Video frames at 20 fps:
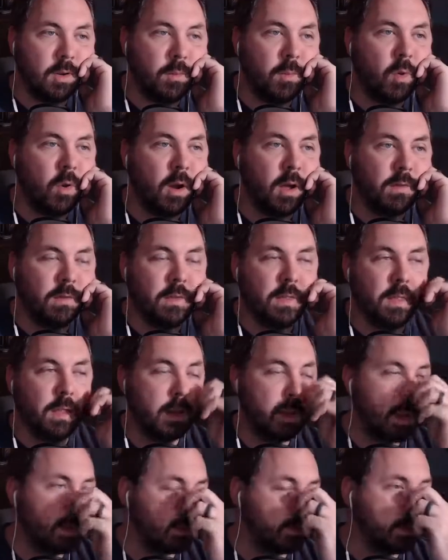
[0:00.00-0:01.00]
more often than
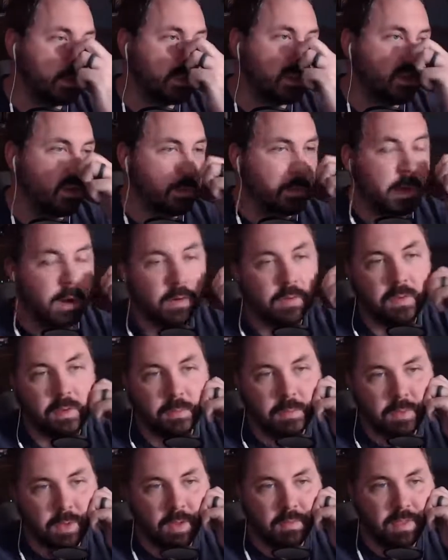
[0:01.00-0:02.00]
not, especially with bigger
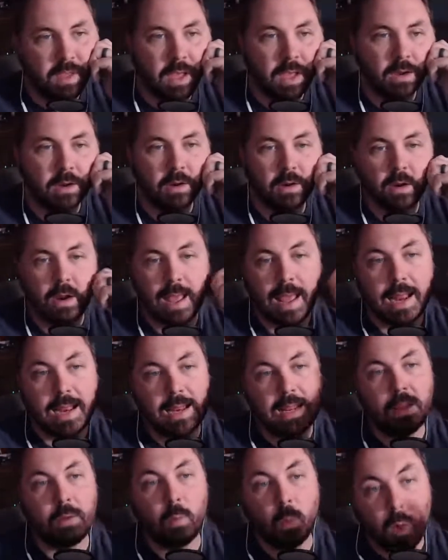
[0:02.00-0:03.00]
films, you have the editor
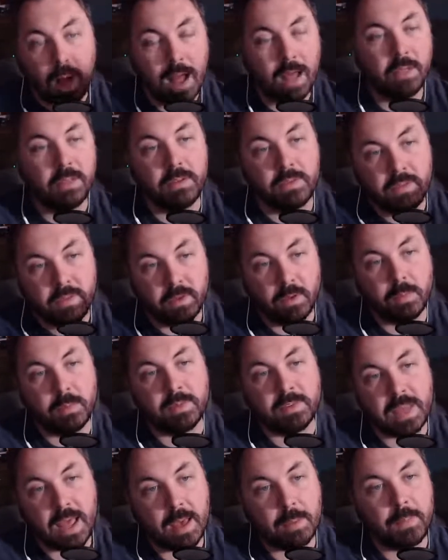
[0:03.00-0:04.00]
editing while the film
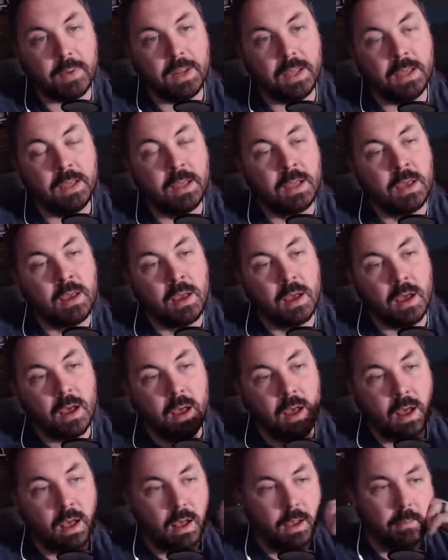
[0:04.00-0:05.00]
is happening.
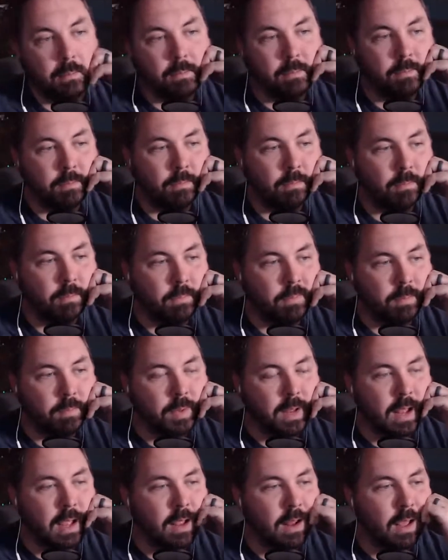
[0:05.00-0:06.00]

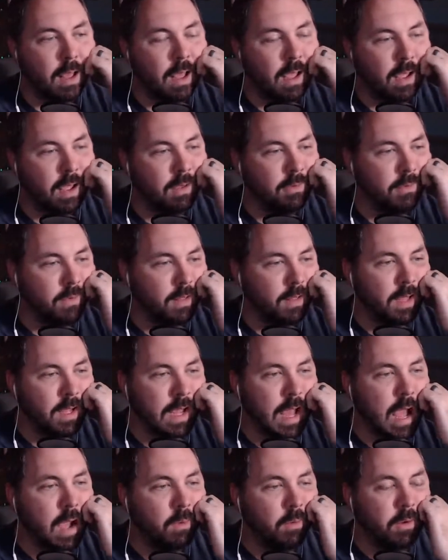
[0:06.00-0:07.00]
But I feel like
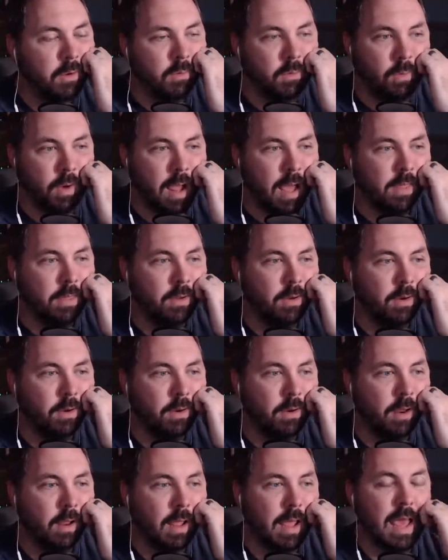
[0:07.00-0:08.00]
I would
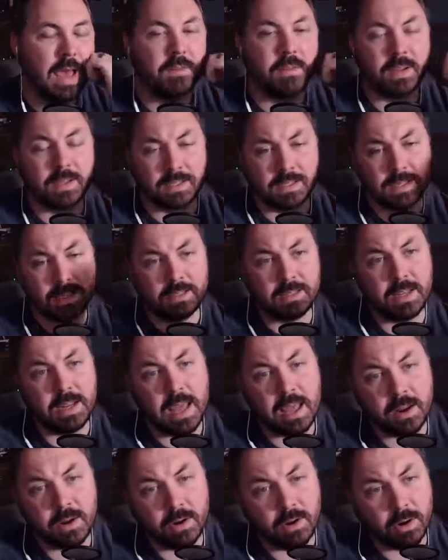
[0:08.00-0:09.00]
rather have an assistant
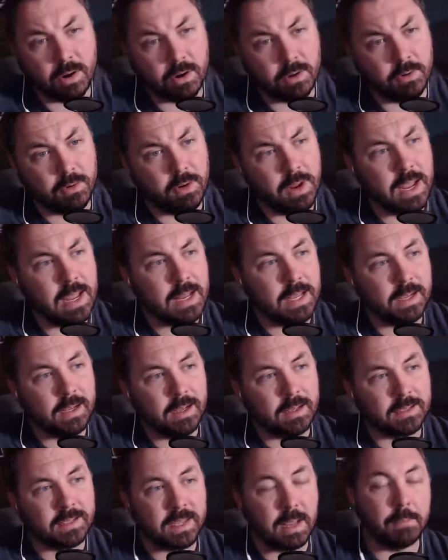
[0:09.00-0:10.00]
editor creating
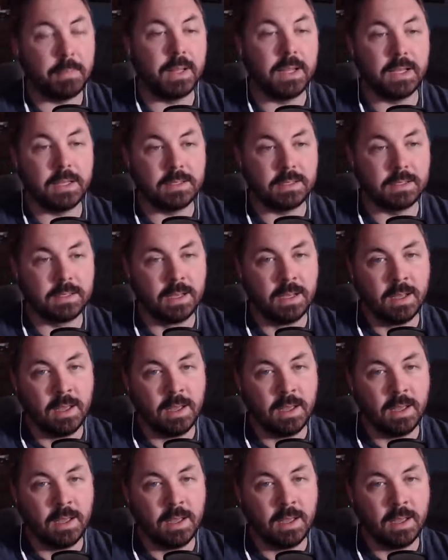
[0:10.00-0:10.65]
assemblies